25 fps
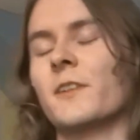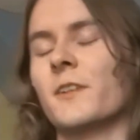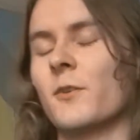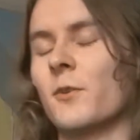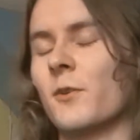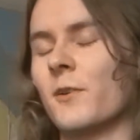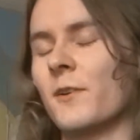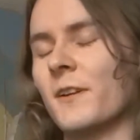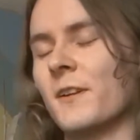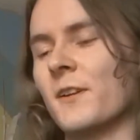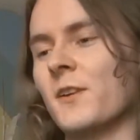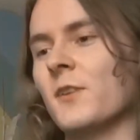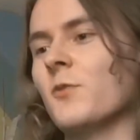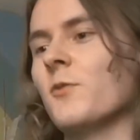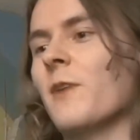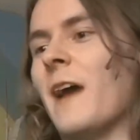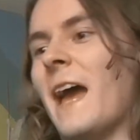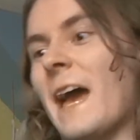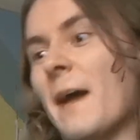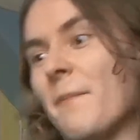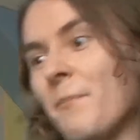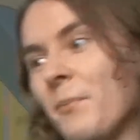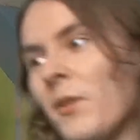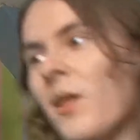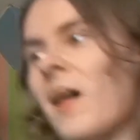You're the new
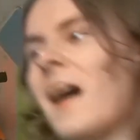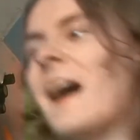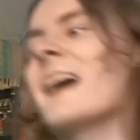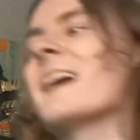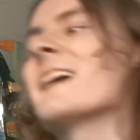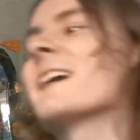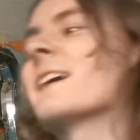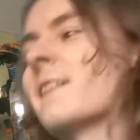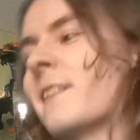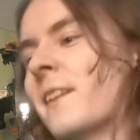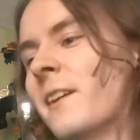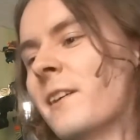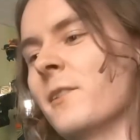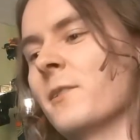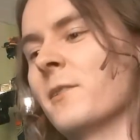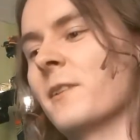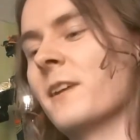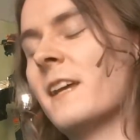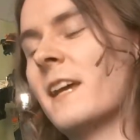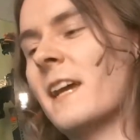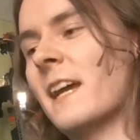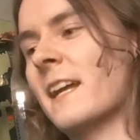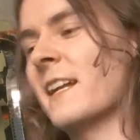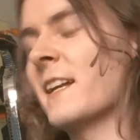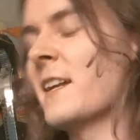Apple iClone,